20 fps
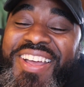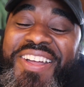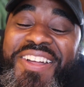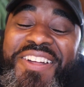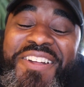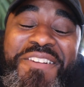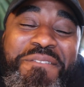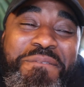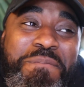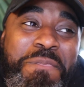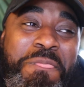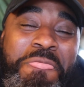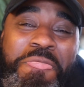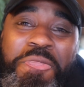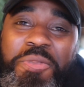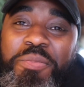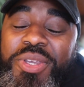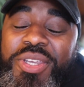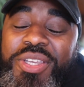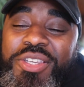um,
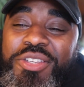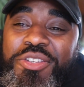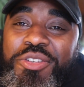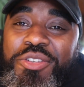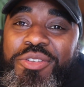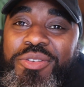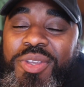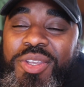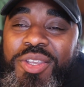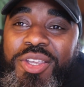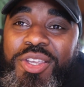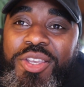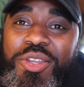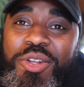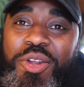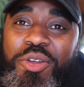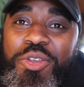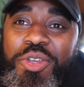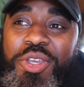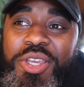because you
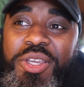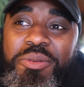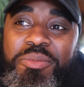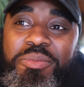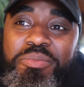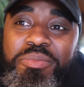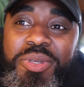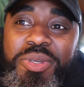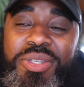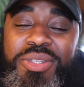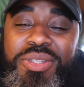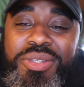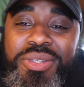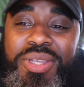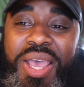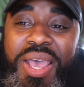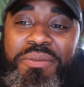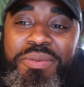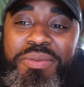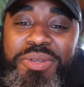know, you could be
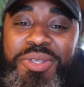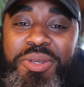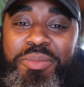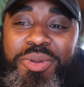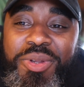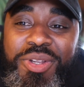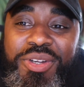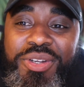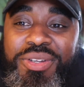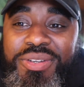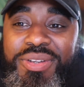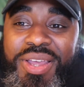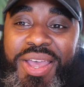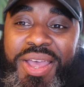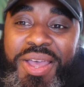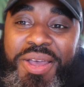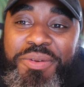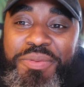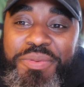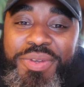have similar
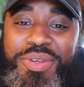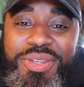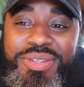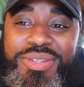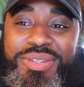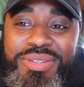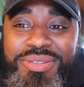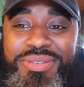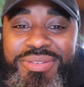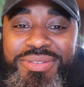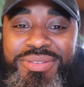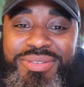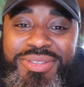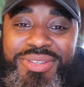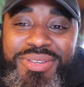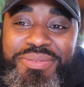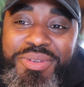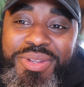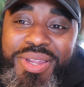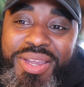outfits
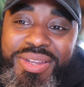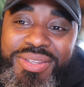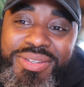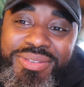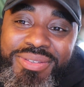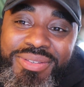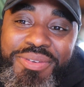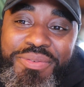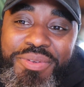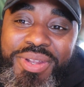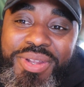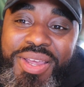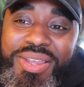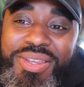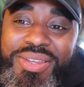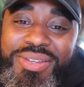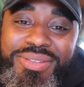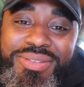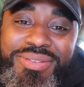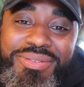if you liked it. If you like
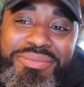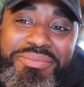it.